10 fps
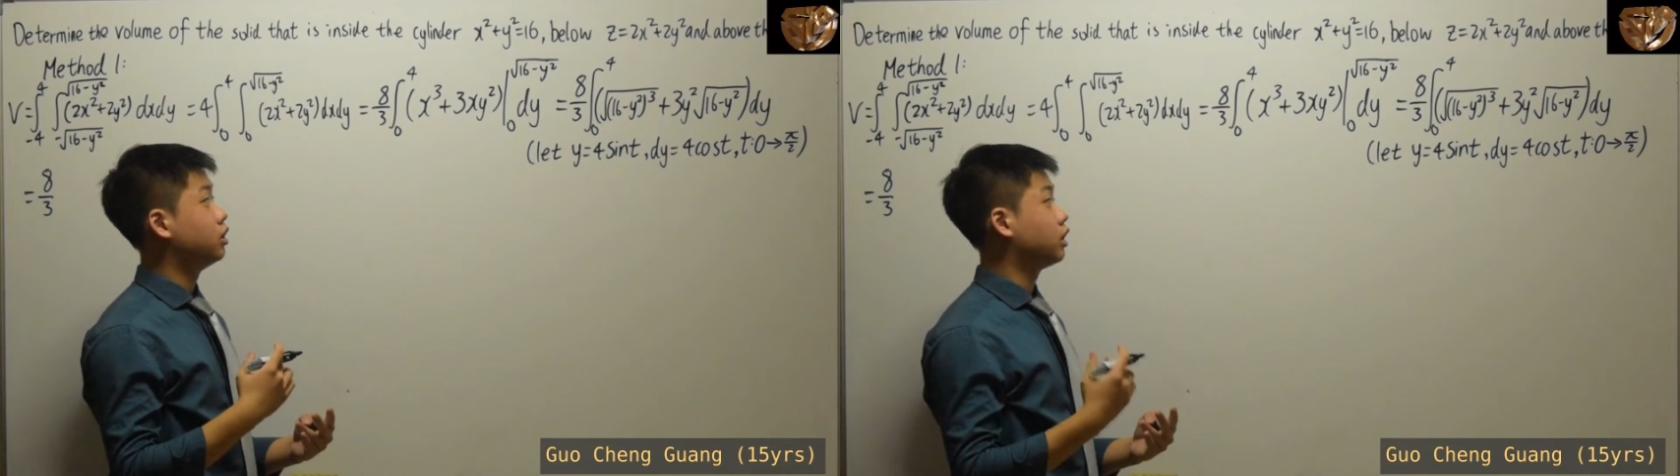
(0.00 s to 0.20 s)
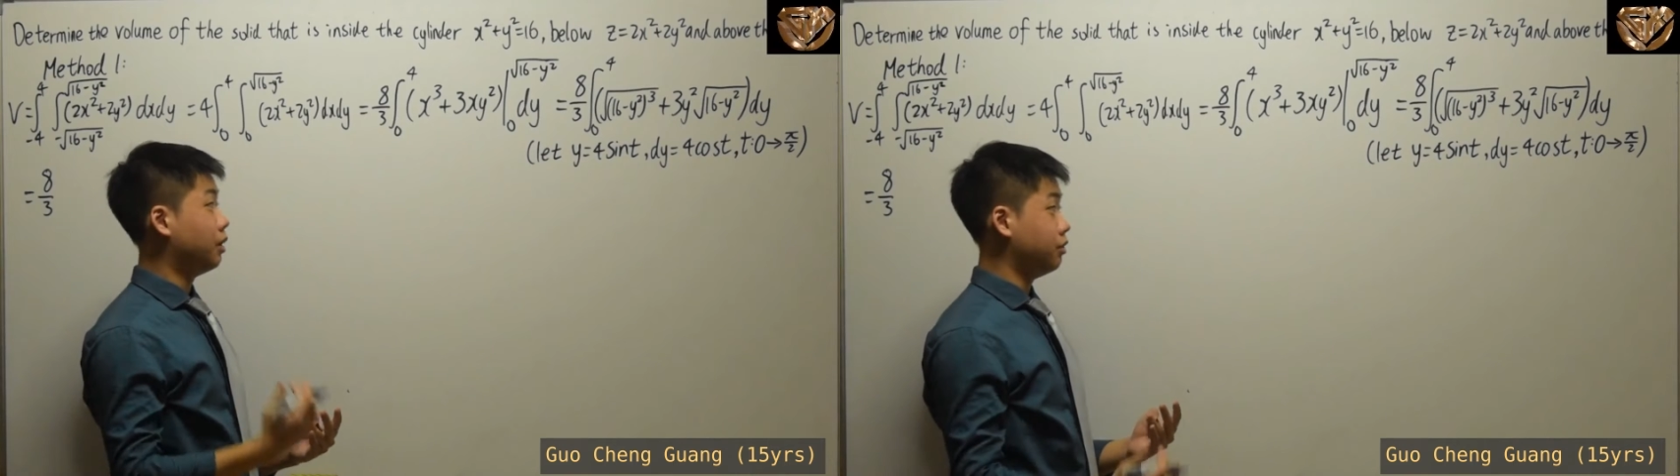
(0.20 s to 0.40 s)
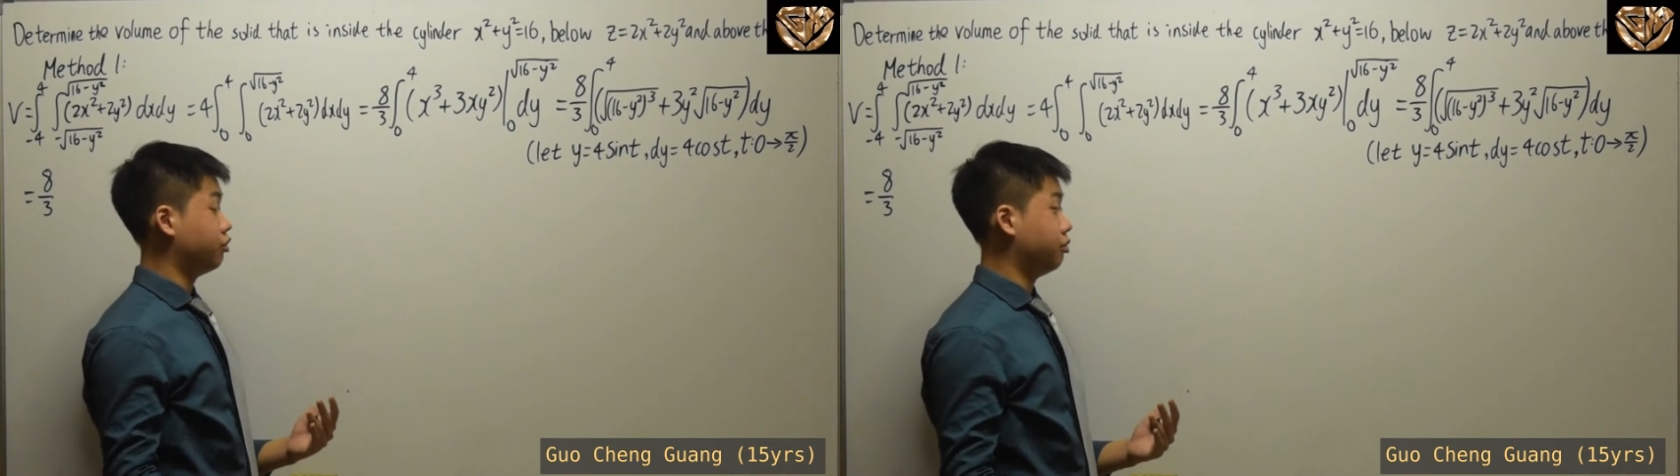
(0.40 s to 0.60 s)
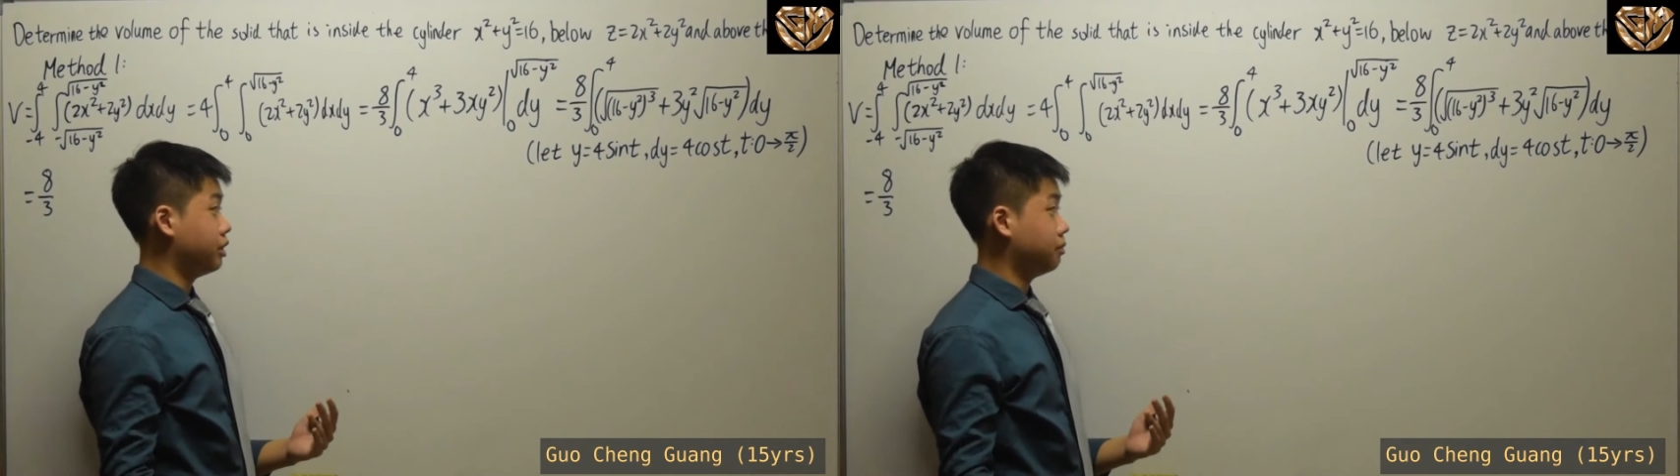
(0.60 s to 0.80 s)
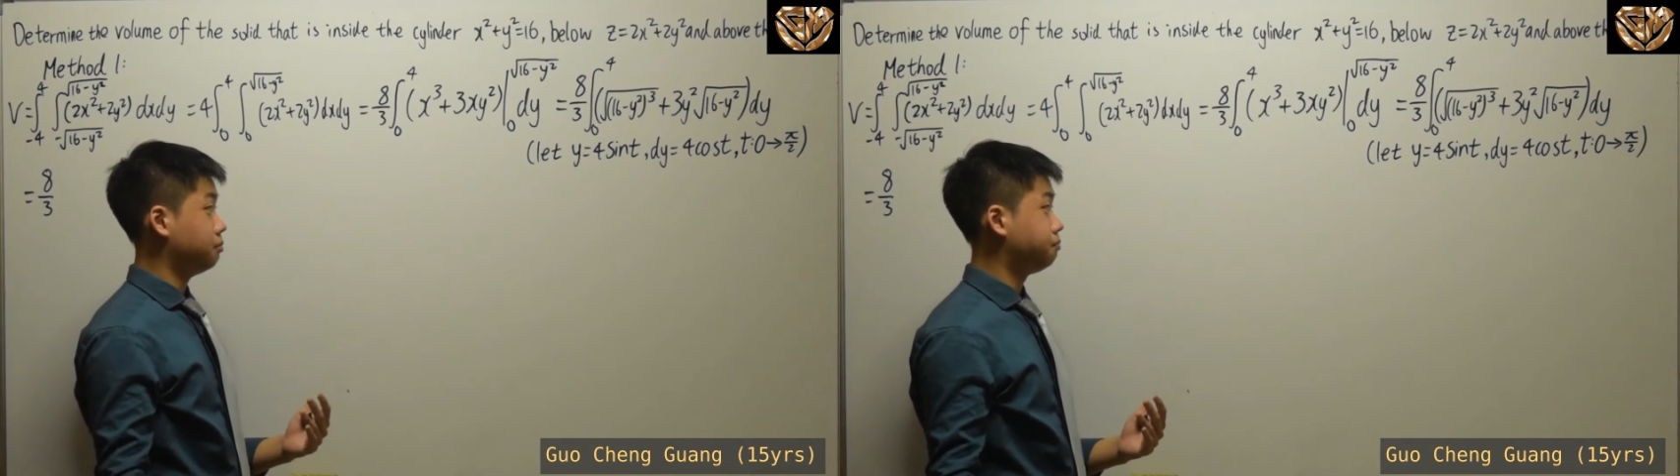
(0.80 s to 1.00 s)
coming from
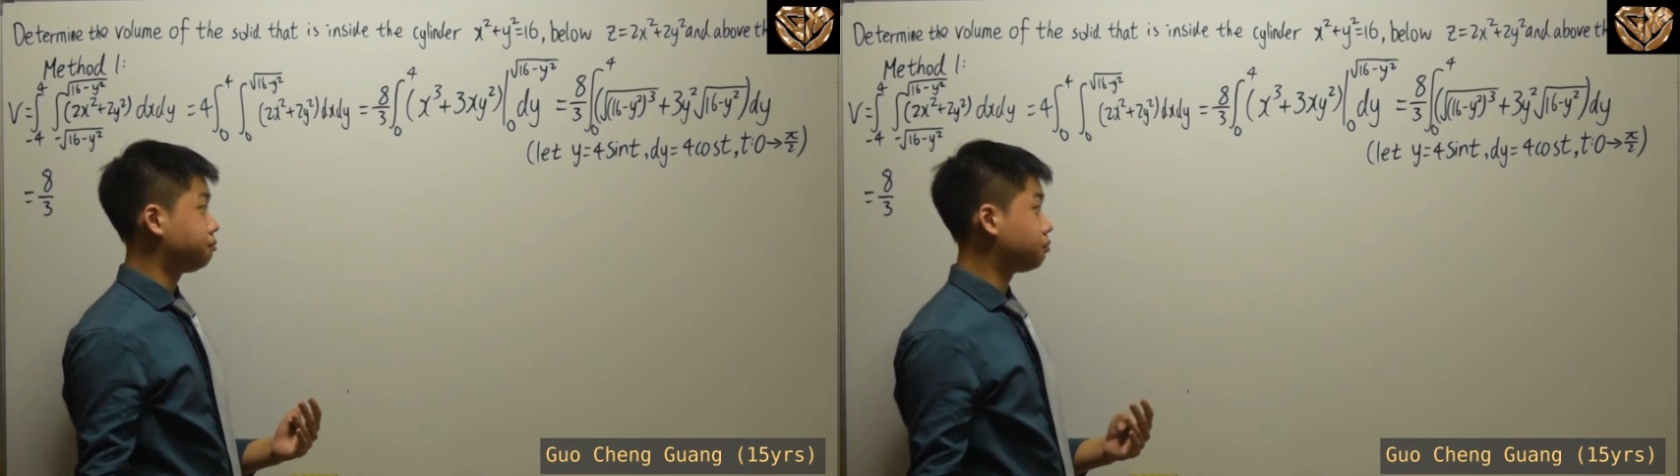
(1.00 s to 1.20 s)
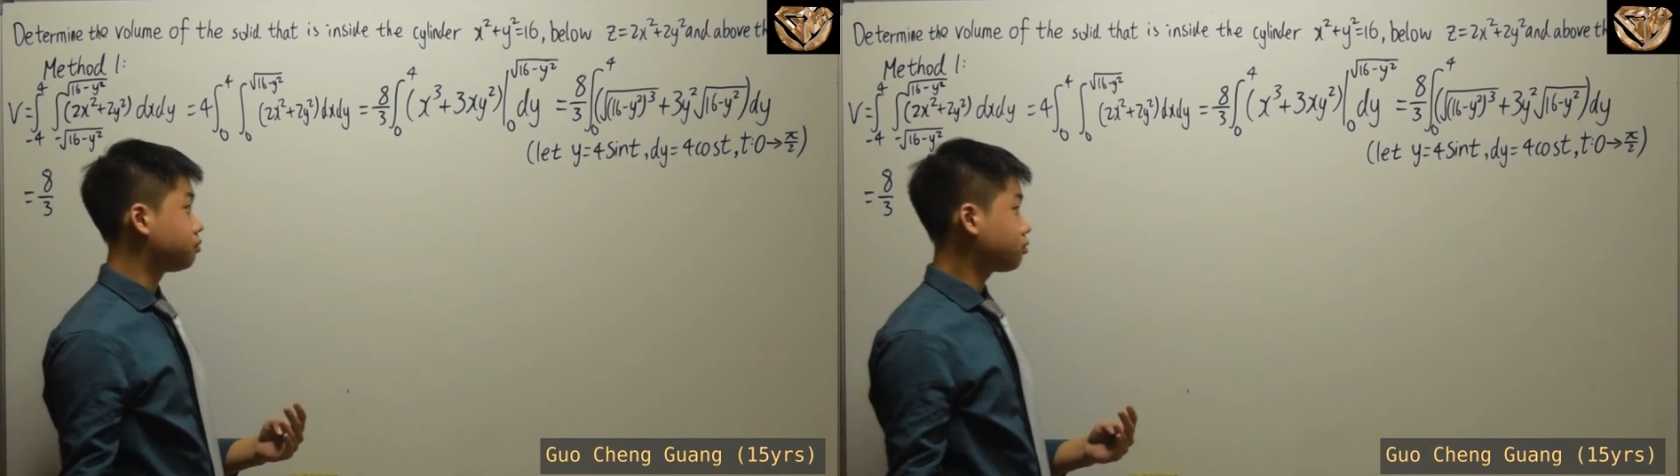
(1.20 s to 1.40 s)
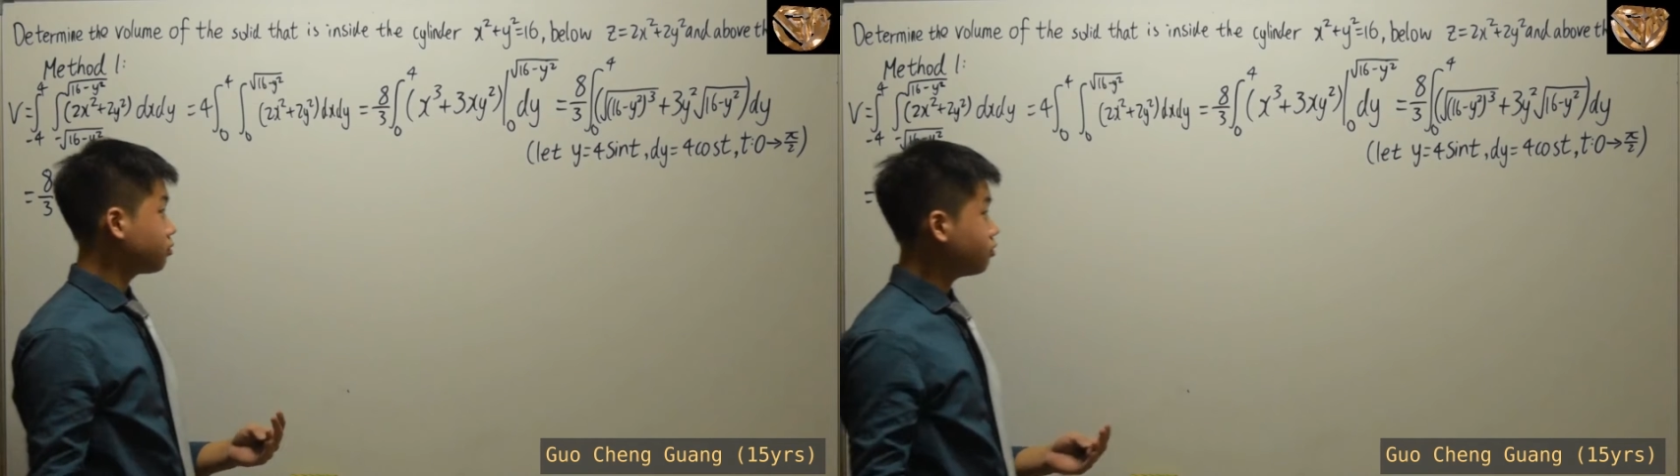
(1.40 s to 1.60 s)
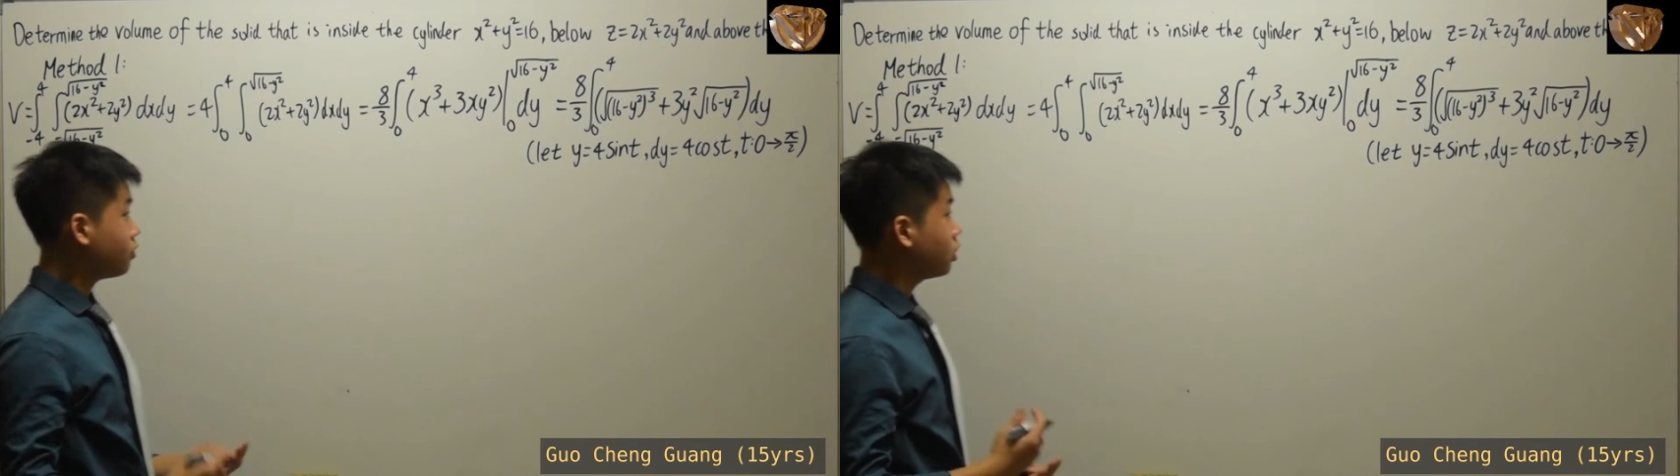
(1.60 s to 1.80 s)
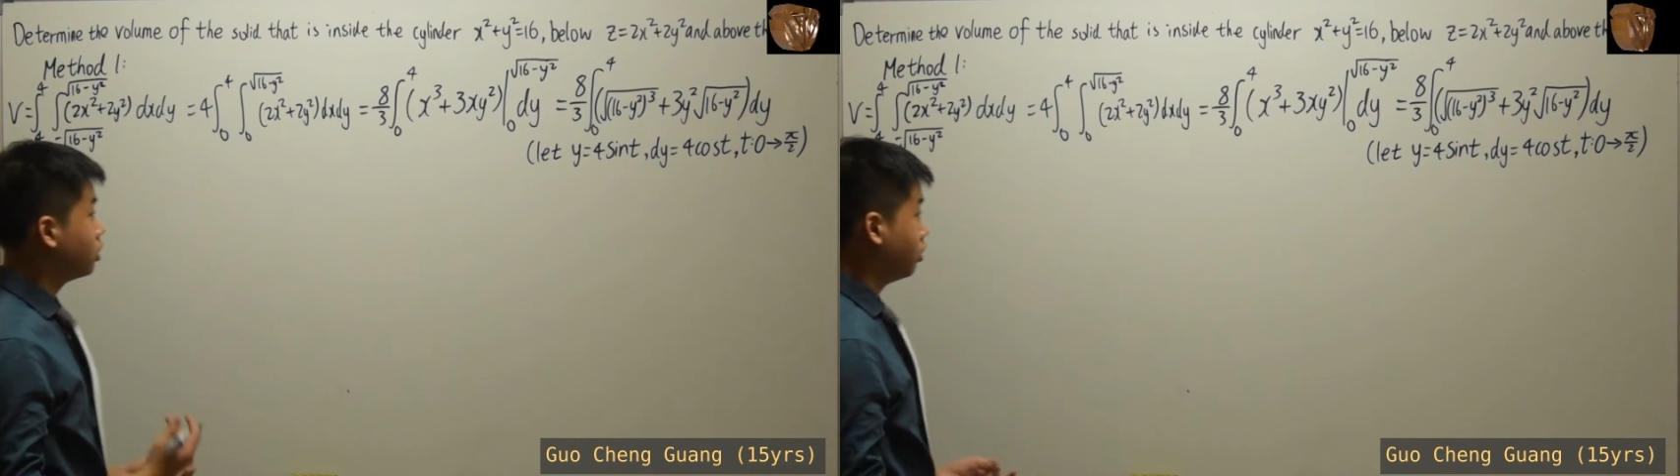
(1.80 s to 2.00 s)
them.
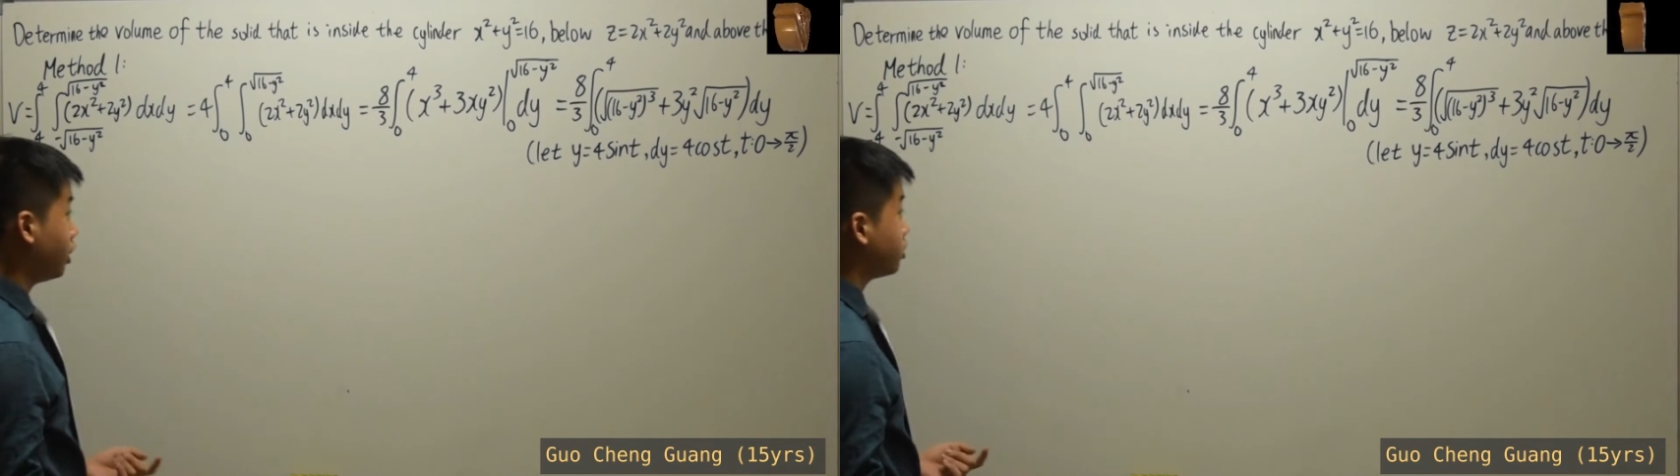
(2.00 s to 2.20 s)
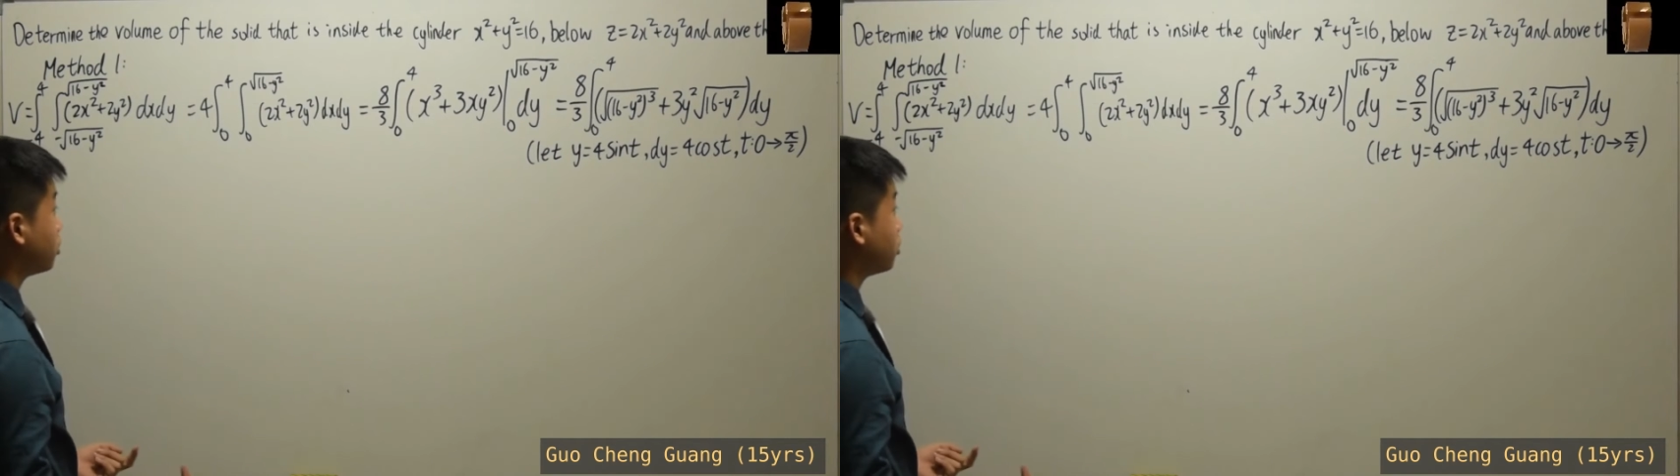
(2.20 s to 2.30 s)
Alright,